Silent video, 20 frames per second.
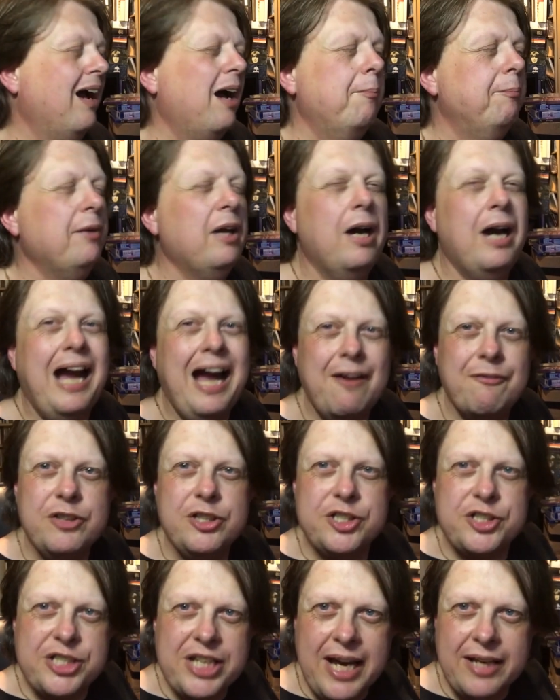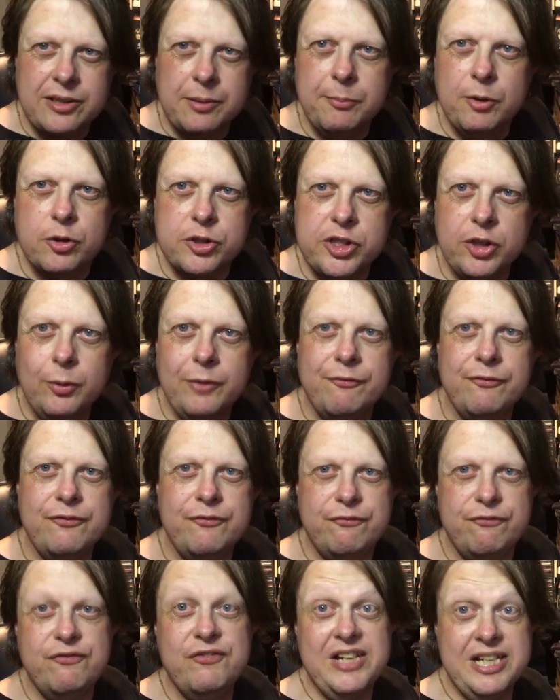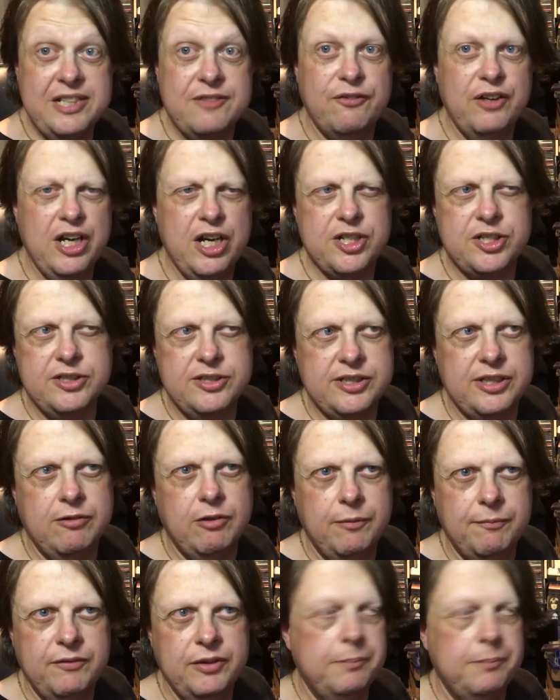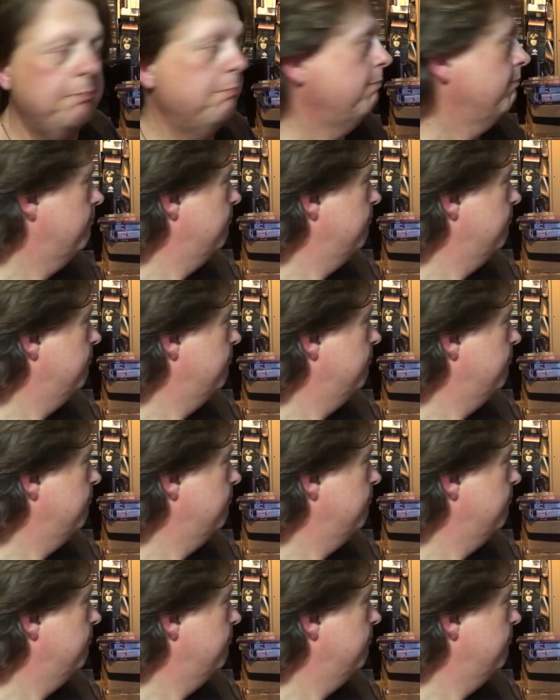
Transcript: I haven't checked. I'm not sure if these versions are on the